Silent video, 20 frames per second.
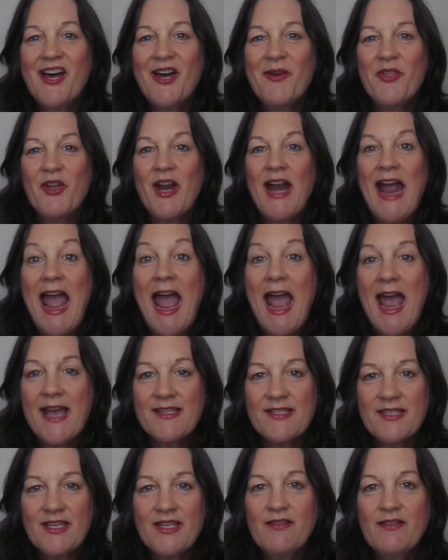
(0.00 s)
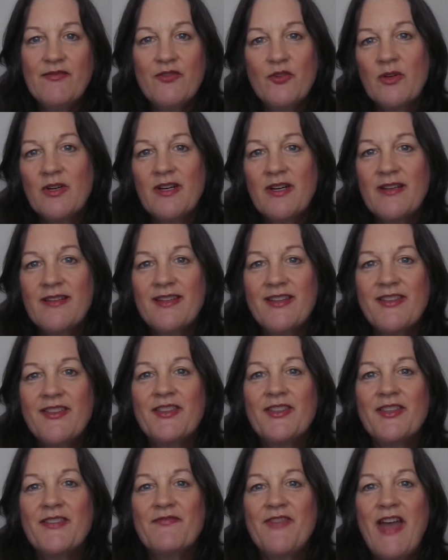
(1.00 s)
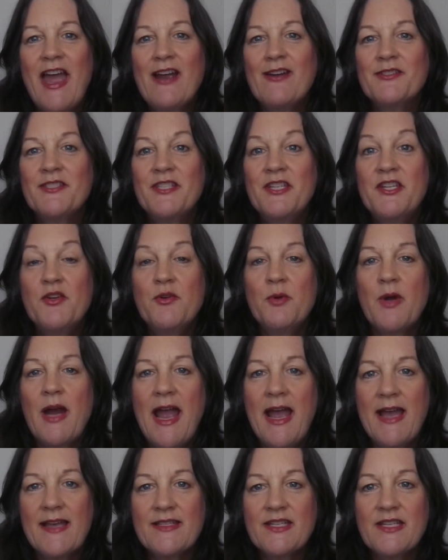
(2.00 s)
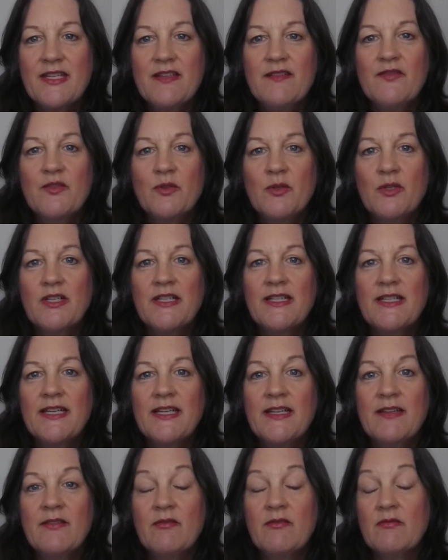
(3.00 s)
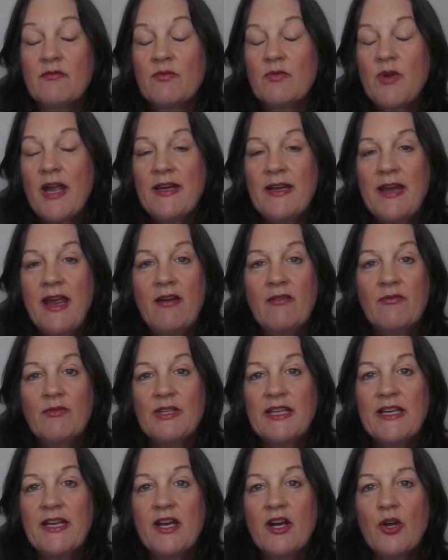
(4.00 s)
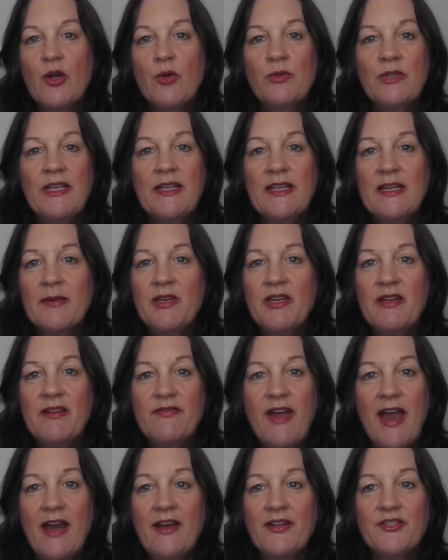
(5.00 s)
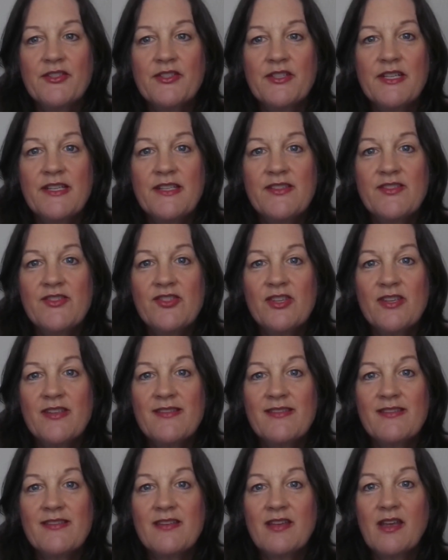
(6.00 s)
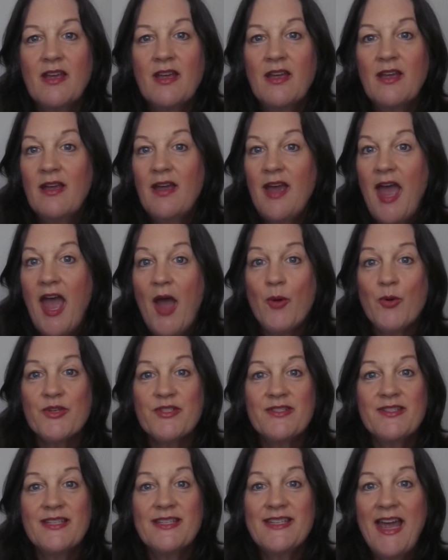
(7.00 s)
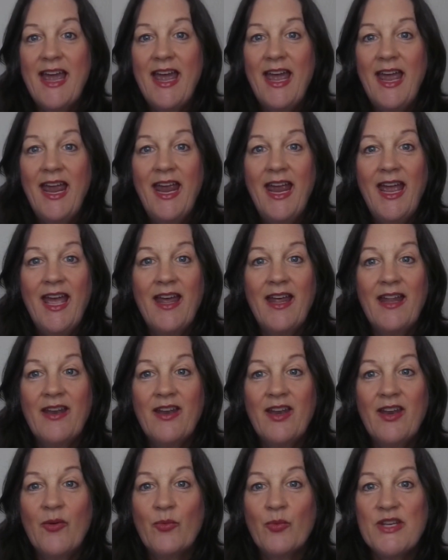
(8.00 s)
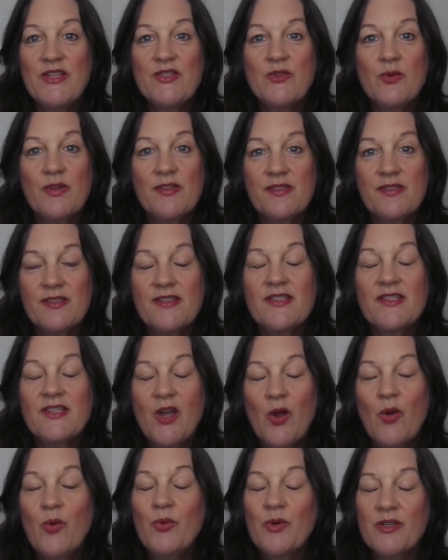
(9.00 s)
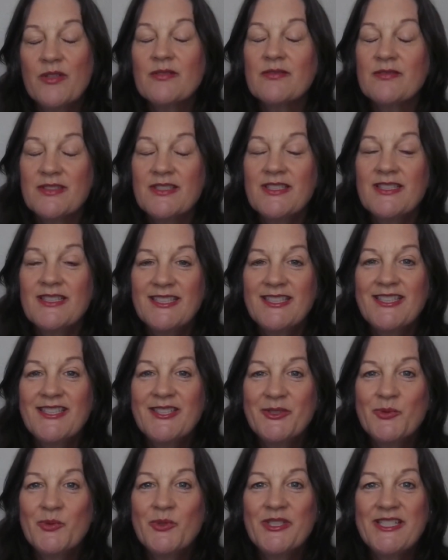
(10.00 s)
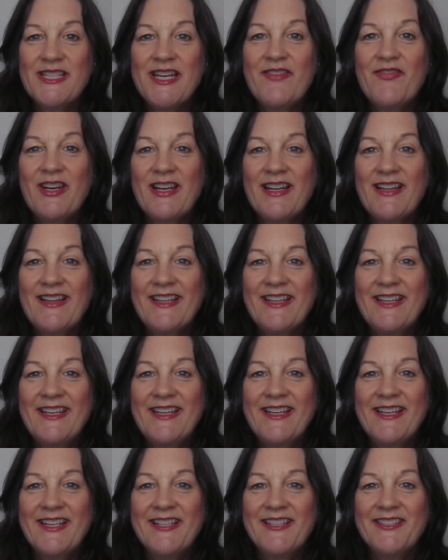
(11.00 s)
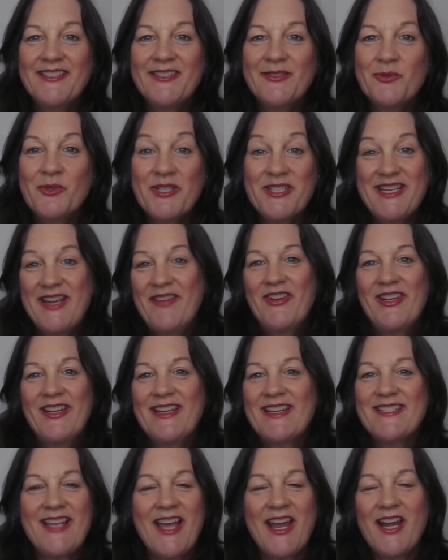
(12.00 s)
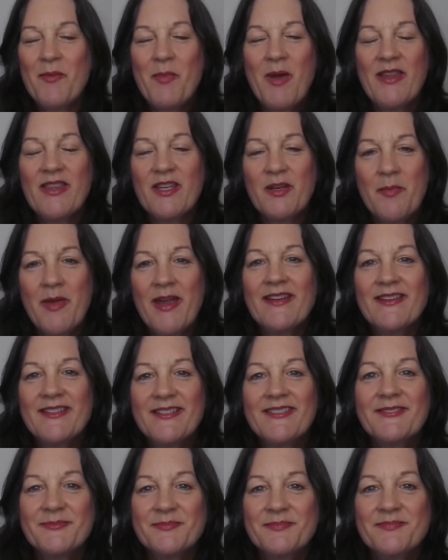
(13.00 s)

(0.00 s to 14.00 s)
They're asking for it, faculty who are asking for it. And right now, really, our only limiting factor is just hours in the day and resources. So we're definitely excited about the demand.